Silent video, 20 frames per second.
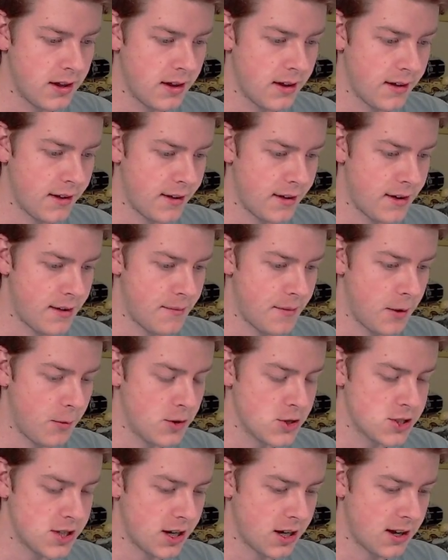I
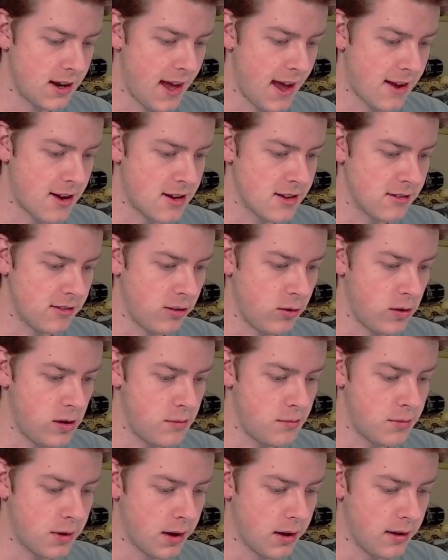wish I could hang on to
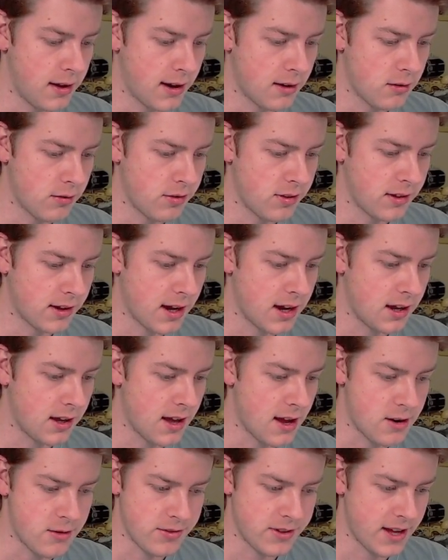it, but I don't think
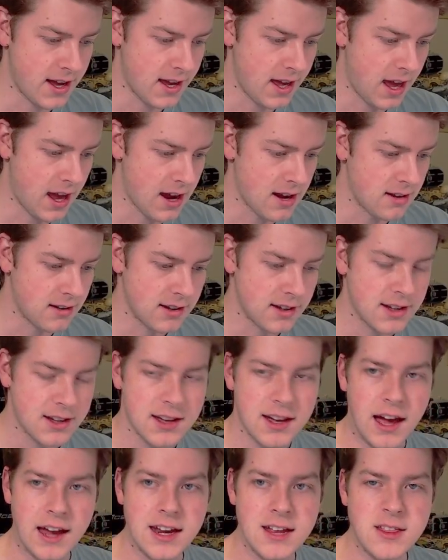I can.
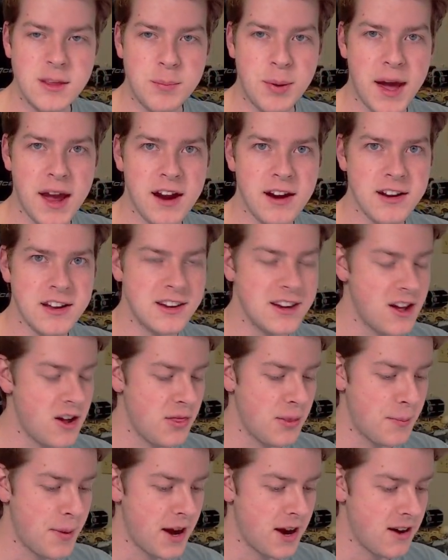I need the pair, you know,
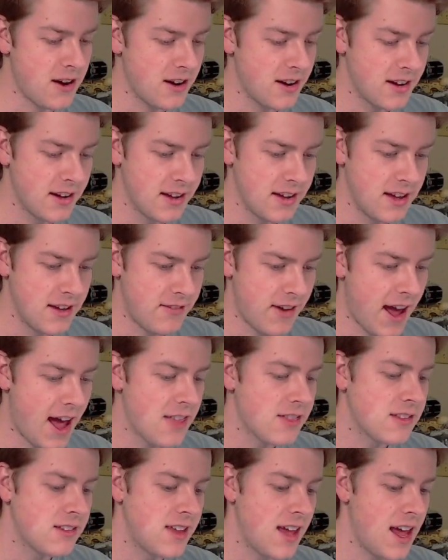the pair. If I
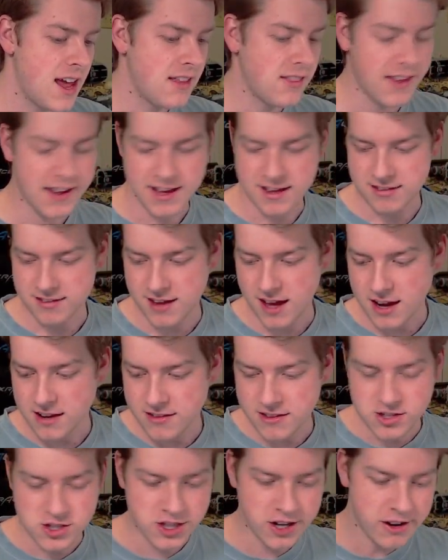had the 10, like I said, in
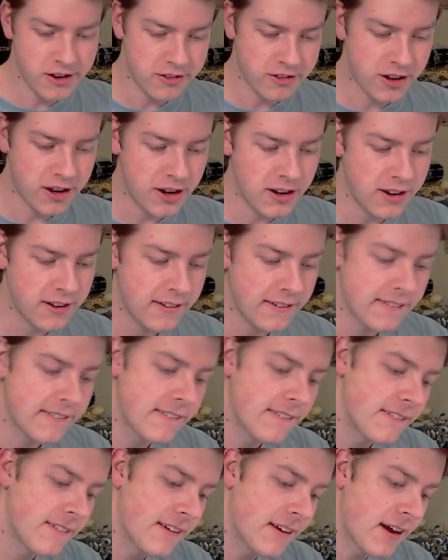the Charizard,
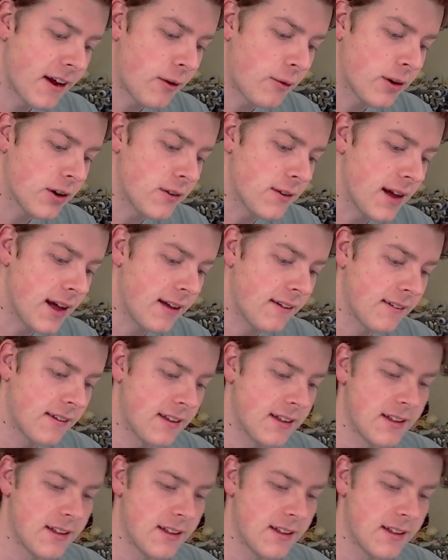where are you at?